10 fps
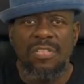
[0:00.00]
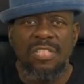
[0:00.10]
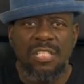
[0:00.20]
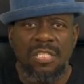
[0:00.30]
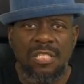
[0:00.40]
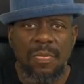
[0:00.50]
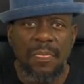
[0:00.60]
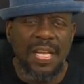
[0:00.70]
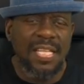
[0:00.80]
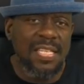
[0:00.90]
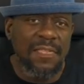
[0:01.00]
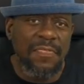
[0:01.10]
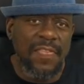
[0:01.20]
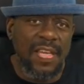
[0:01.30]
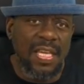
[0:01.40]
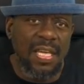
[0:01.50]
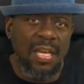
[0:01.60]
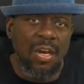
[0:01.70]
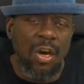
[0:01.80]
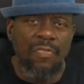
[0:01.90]
stability fee
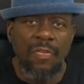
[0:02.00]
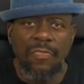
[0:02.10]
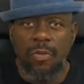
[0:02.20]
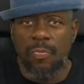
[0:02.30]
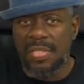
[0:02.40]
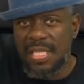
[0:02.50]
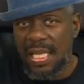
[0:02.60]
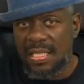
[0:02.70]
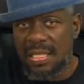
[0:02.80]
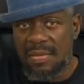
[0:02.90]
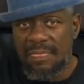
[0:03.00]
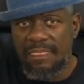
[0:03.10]
of a few percent.